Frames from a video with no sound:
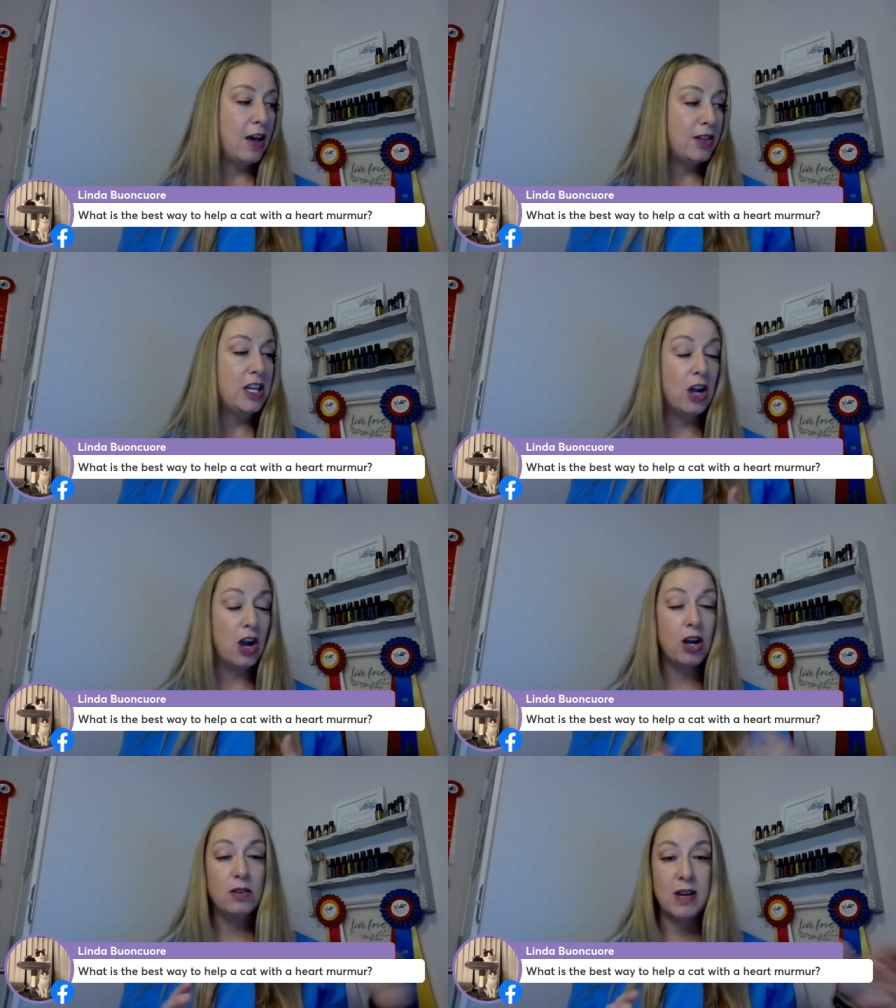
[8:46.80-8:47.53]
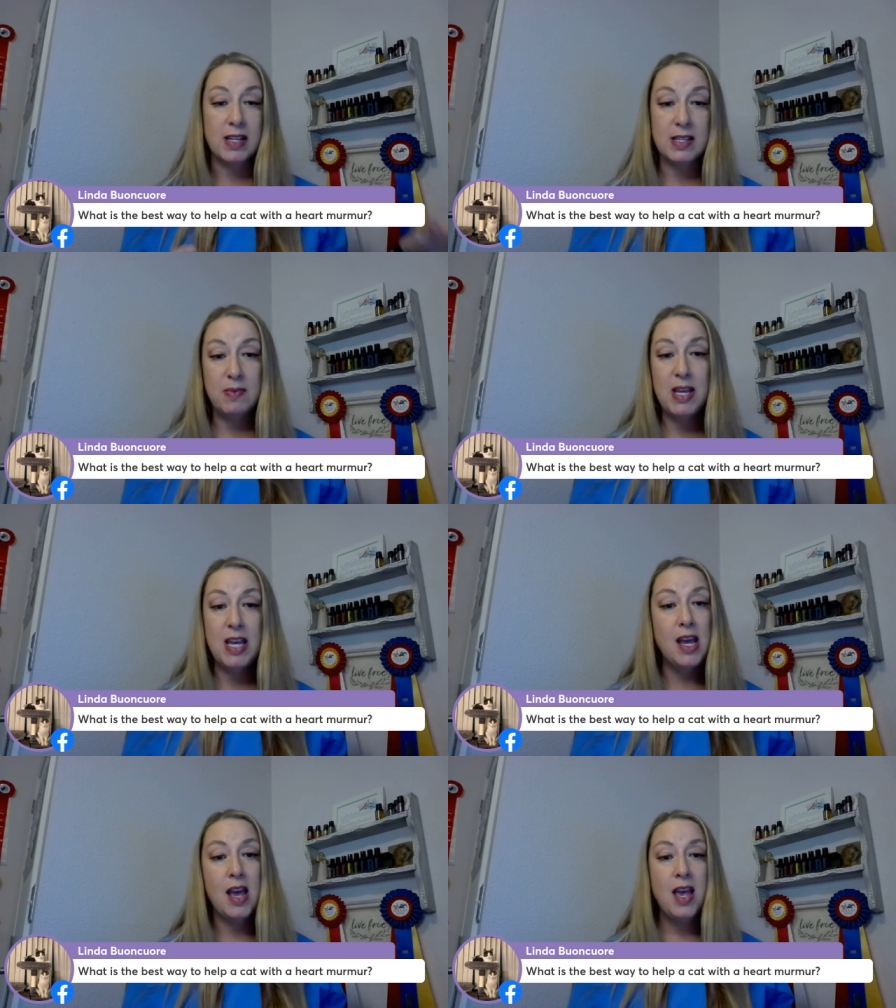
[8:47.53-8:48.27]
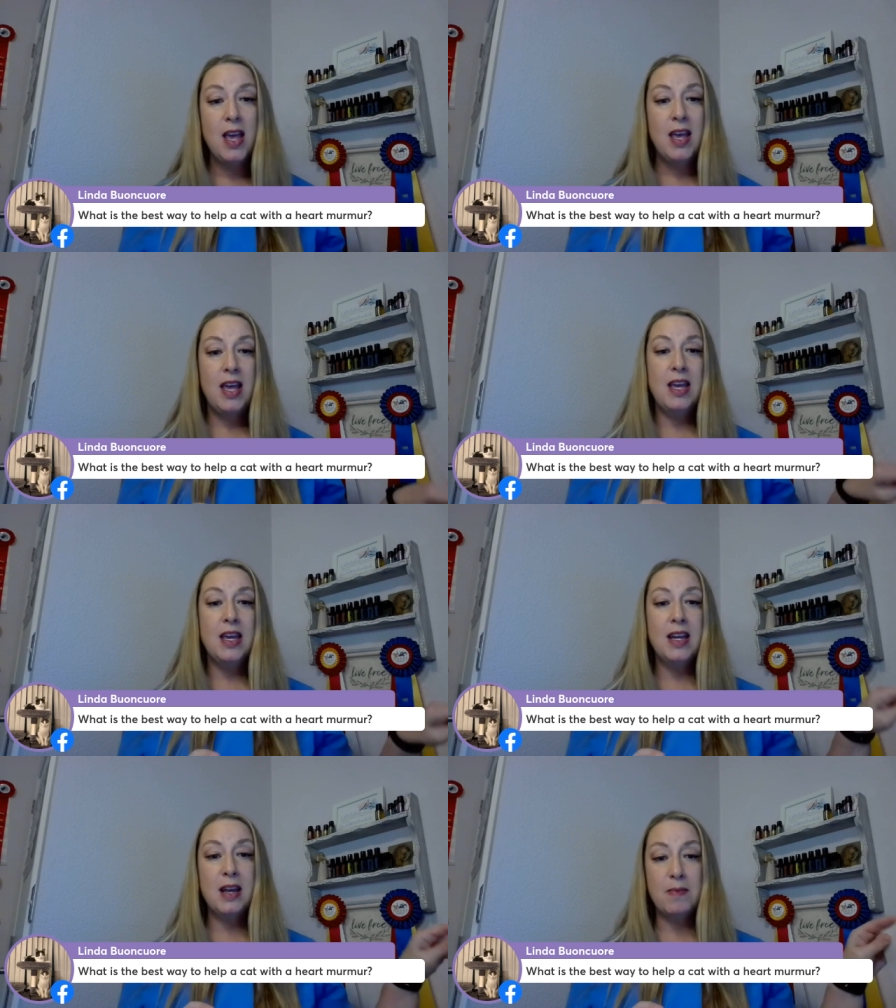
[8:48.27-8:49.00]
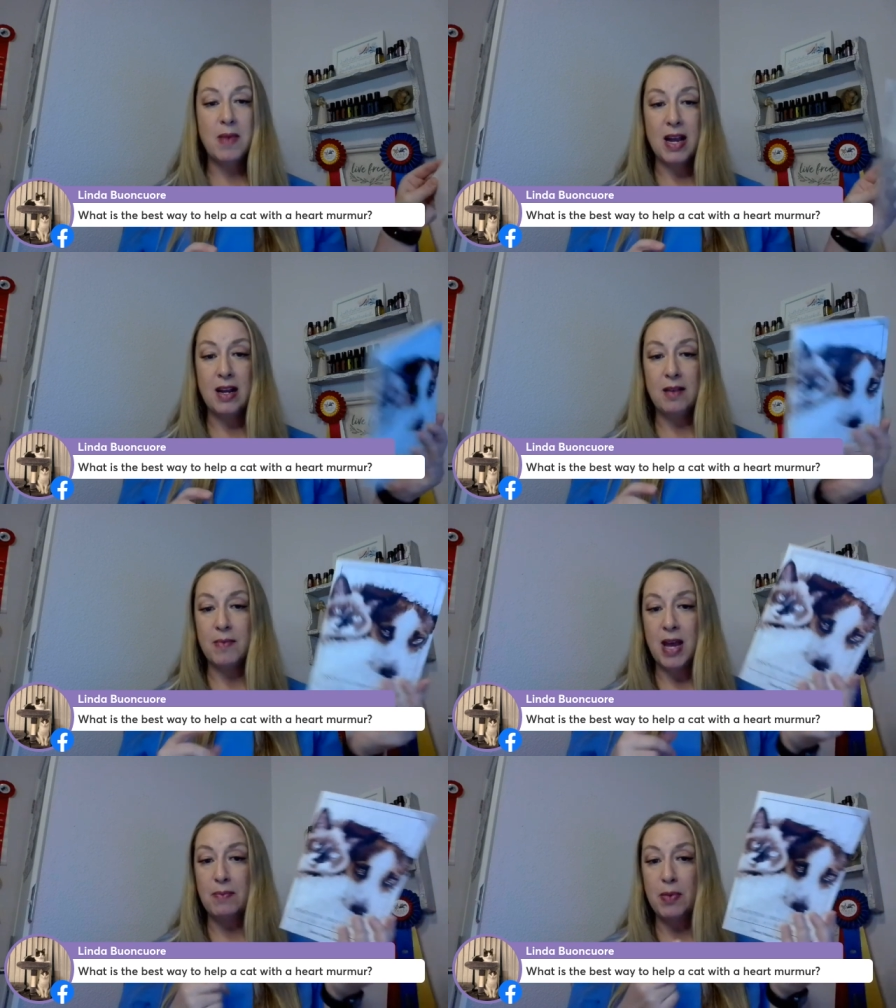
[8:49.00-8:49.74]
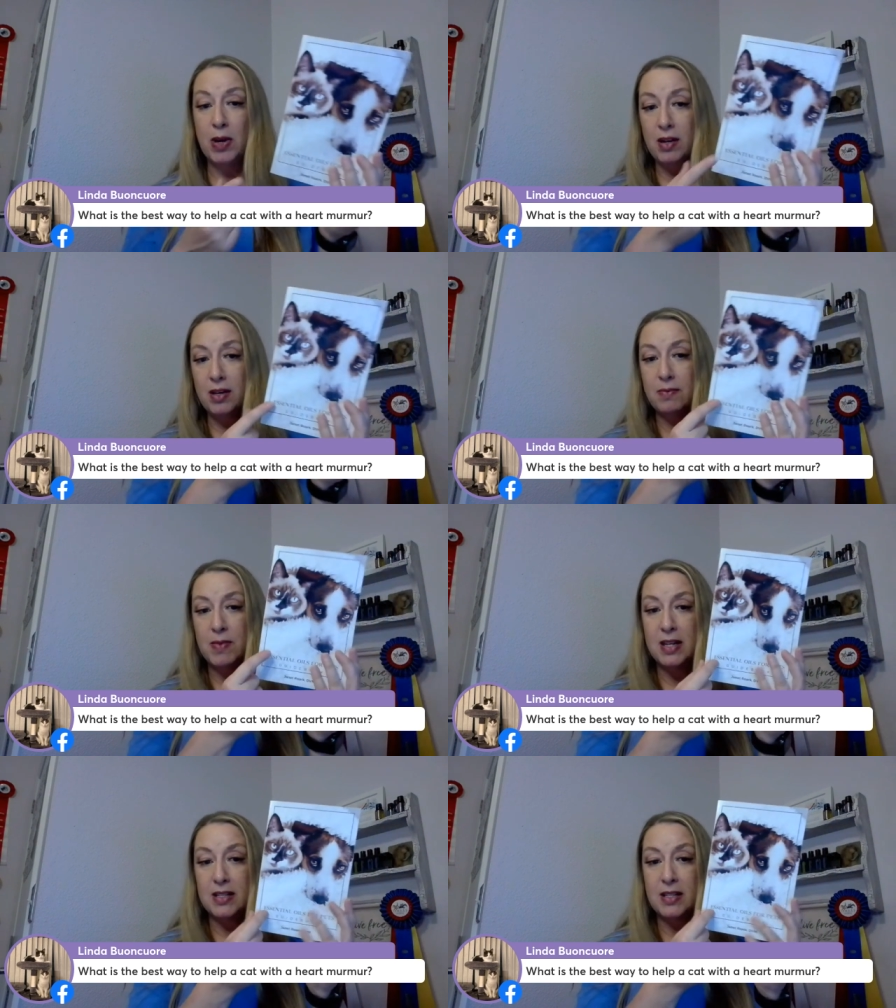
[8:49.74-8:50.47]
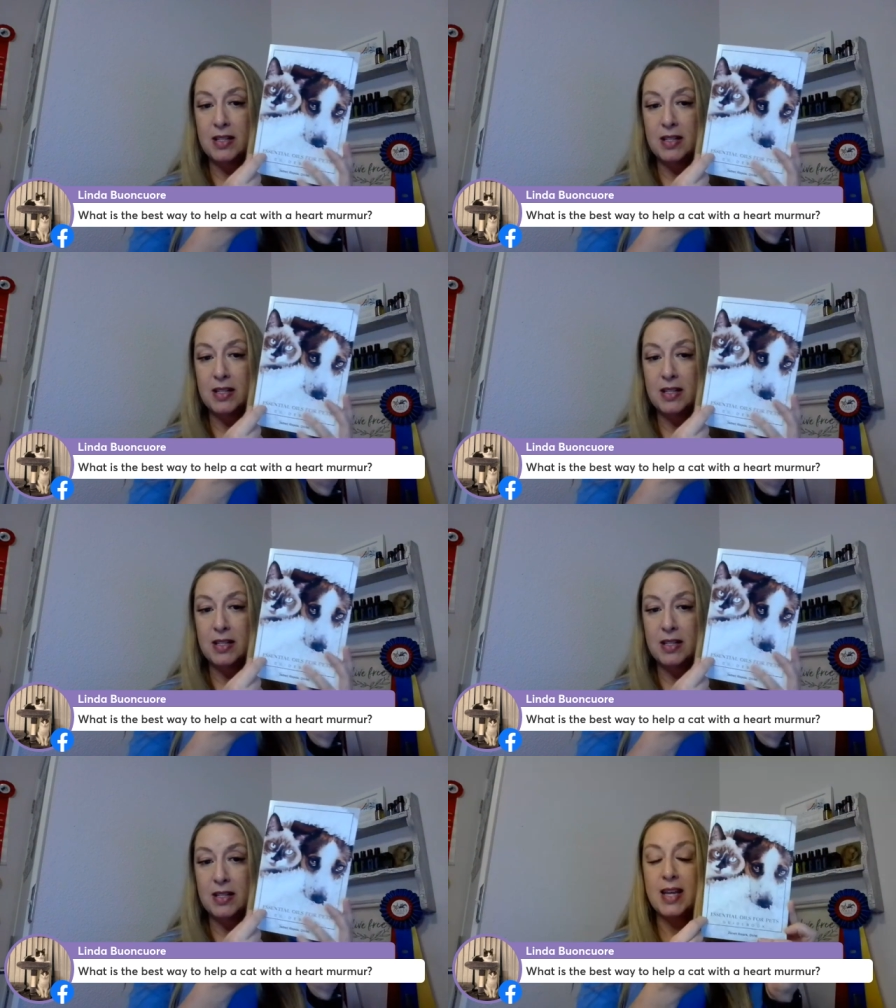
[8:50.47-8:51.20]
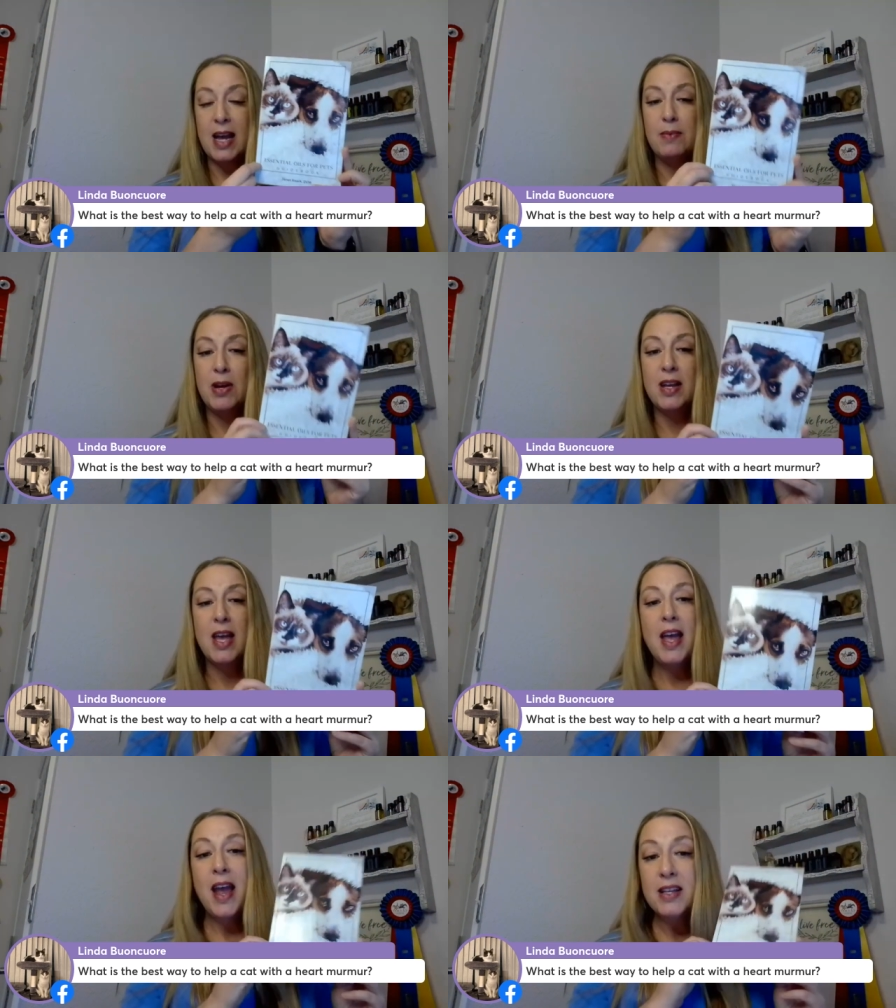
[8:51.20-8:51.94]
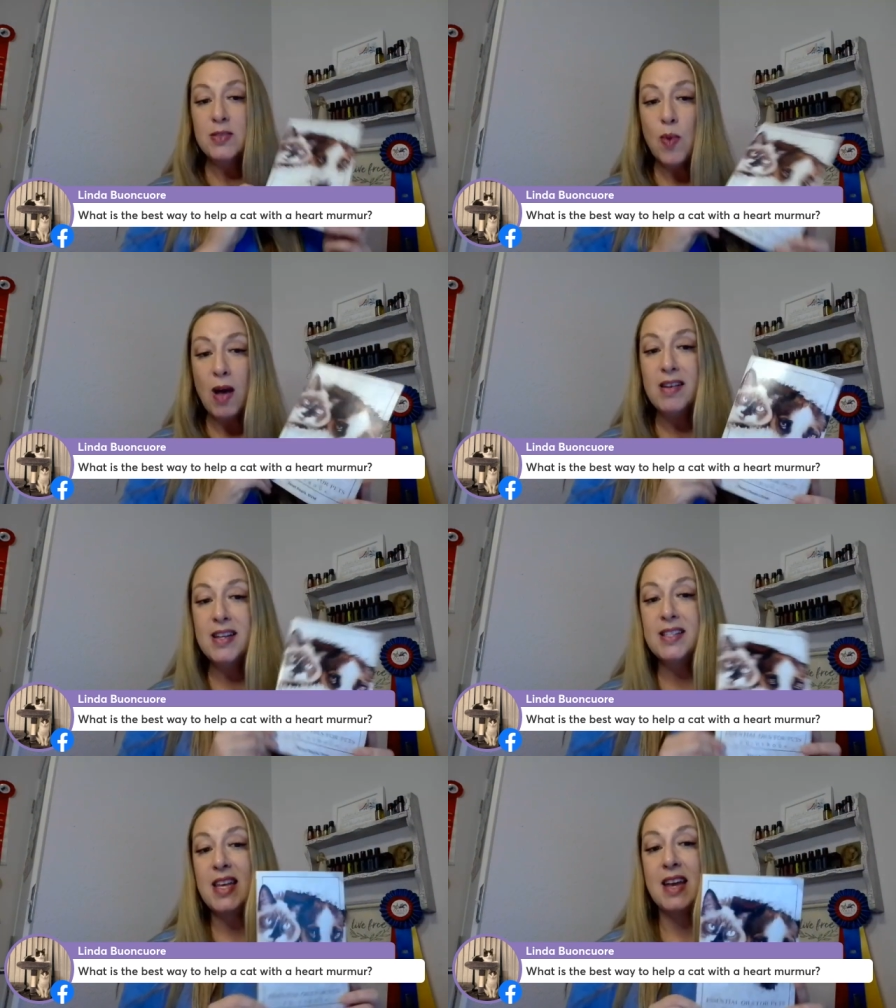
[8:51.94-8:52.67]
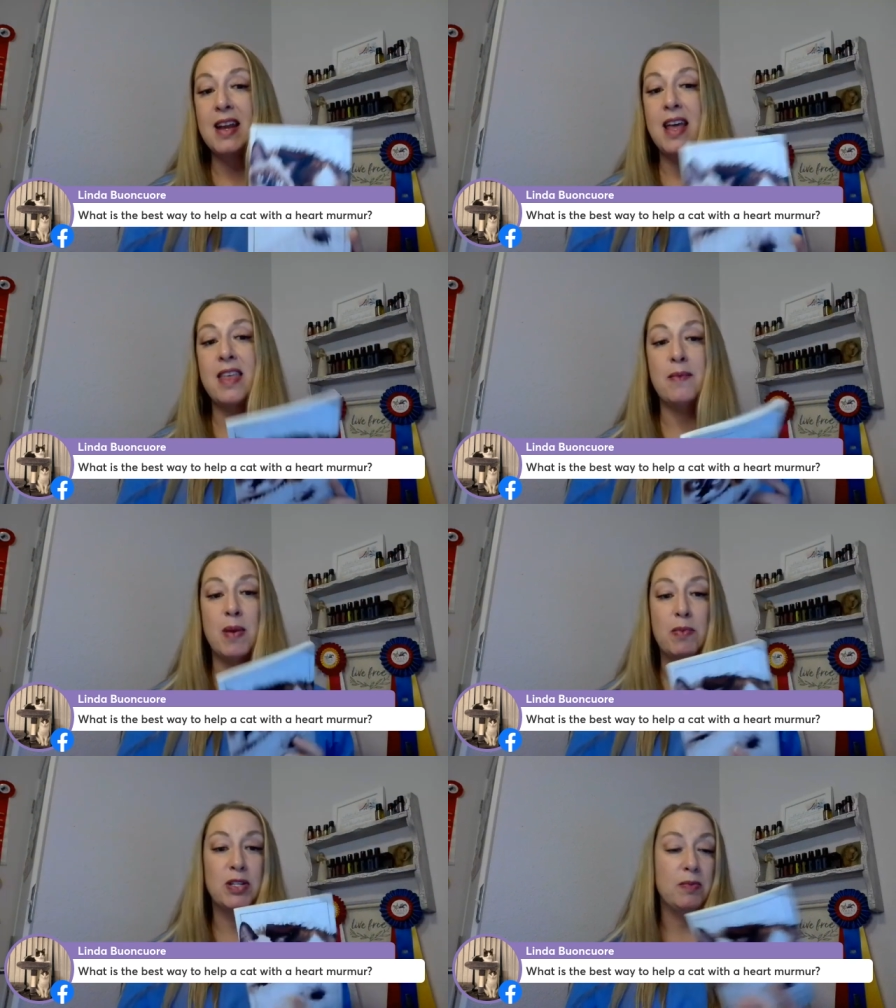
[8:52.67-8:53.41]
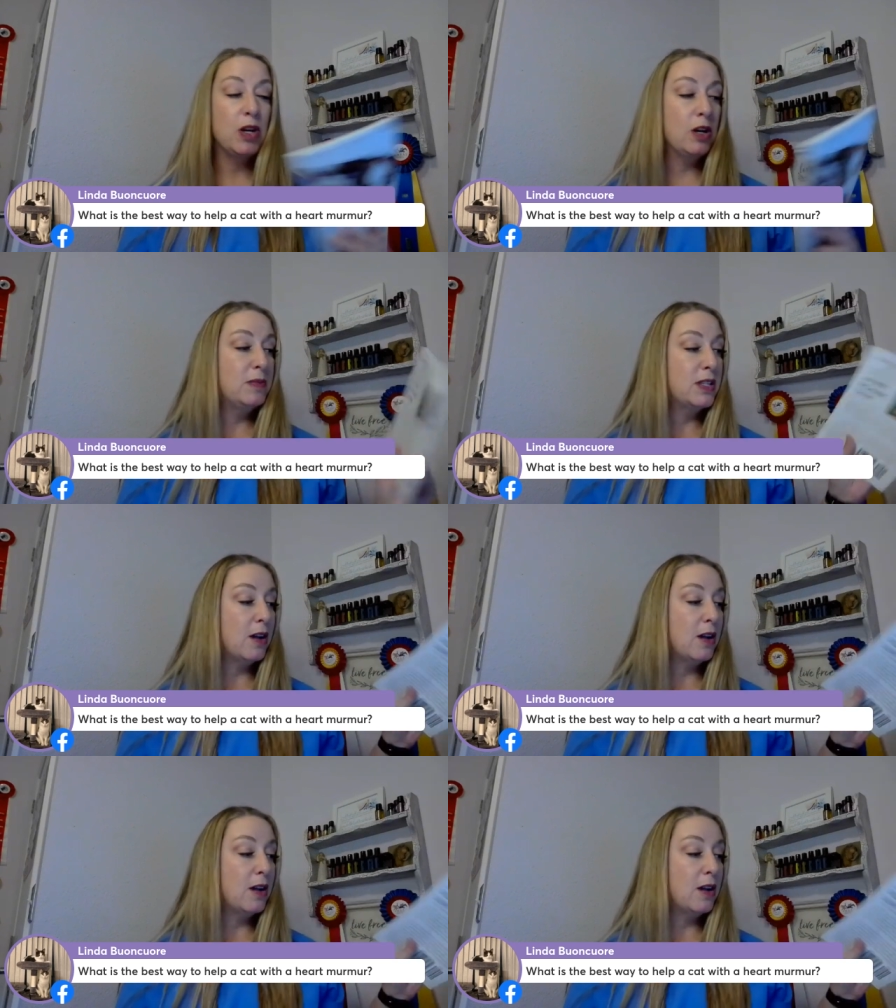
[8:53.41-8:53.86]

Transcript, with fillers: healthy heart recipe in my my book, my essential oils for pets guidebook, as well as in that membership group.